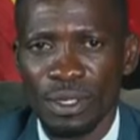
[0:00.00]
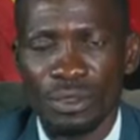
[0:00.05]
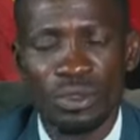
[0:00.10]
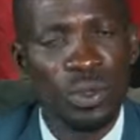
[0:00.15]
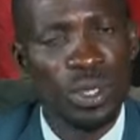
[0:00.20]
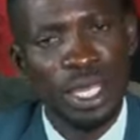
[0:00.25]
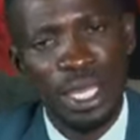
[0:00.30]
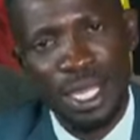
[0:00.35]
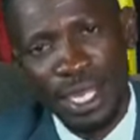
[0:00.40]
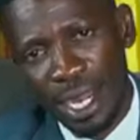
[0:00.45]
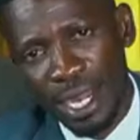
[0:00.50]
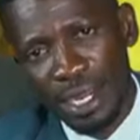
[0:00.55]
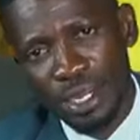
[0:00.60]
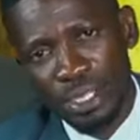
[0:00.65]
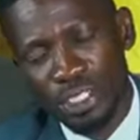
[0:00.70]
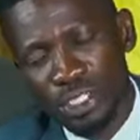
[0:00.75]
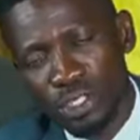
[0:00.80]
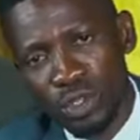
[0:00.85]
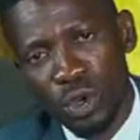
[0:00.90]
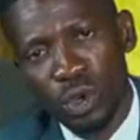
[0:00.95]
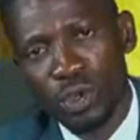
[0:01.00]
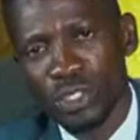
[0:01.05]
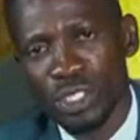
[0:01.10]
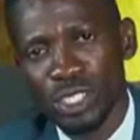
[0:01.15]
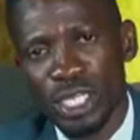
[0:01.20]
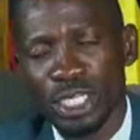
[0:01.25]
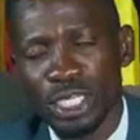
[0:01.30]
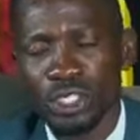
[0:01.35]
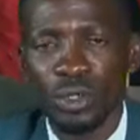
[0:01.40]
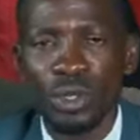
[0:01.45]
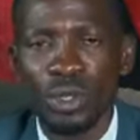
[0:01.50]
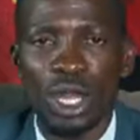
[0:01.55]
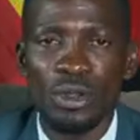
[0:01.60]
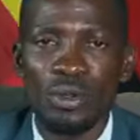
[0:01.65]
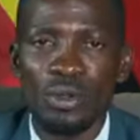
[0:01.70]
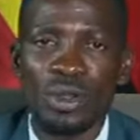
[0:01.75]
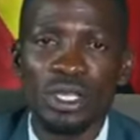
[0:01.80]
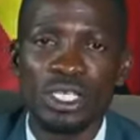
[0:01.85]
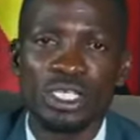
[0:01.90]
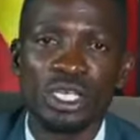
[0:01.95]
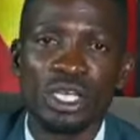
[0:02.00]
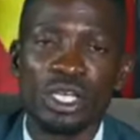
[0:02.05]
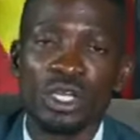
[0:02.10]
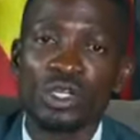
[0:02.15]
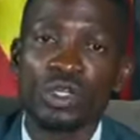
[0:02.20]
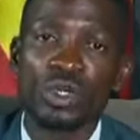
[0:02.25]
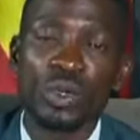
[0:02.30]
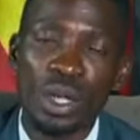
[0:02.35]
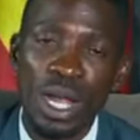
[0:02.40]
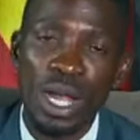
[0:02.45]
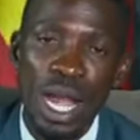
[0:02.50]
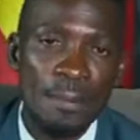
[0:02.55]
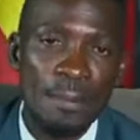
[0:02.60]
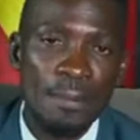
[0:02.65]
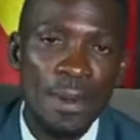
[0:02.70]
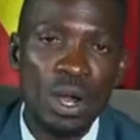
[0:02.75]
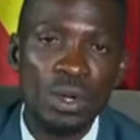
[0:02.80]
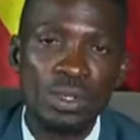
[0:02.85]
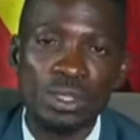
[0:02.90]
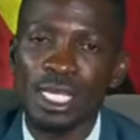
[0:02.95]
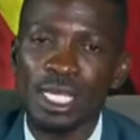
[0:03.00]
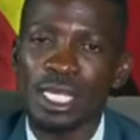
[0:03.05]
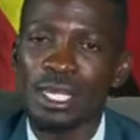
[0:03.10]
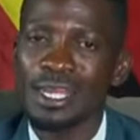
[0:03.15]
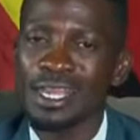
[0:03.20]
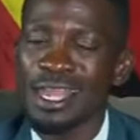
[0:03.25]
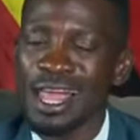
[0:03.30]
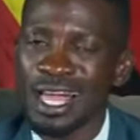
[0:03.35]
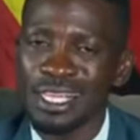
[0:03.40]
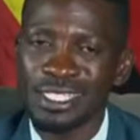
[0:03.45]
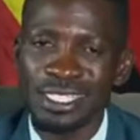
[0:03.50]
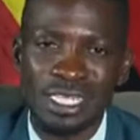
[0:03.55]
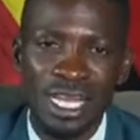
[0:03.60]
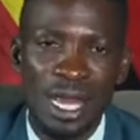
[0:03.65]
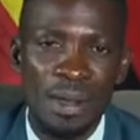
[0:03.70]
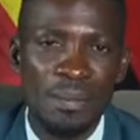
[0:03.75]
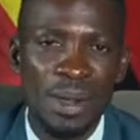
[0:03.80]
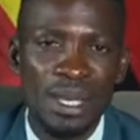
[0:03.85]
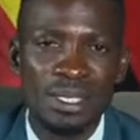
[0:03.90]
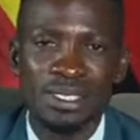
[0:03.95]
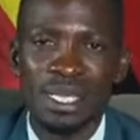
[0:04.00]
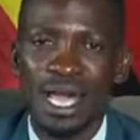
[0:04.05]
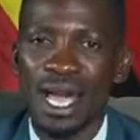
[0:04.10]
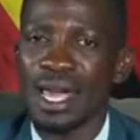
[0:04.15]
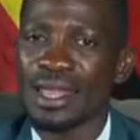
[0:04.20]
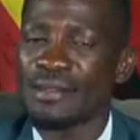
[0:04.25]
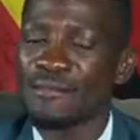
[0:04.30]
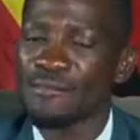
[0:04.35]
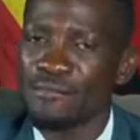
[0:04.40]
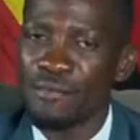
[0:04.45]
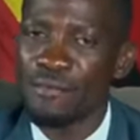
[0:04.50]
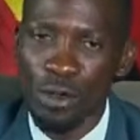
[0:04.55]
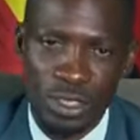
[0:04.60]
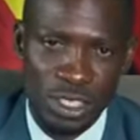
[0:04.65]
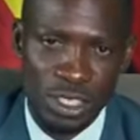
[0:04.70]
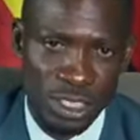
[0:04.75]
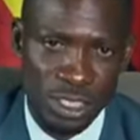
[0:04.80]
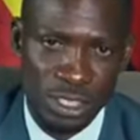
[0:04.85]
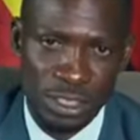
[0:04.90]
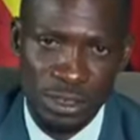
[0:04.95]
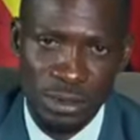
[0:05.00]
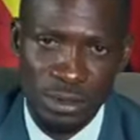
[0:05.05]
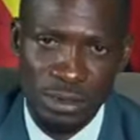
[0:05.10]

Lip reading: to encourage those that you can reach to come out in large numbers and vote.